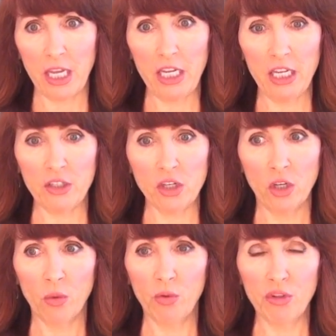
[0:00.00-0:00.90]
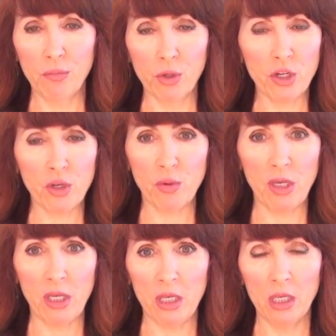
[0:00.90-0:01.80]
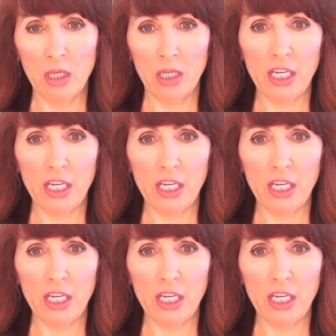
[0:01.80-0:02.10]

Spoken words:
And with Mercury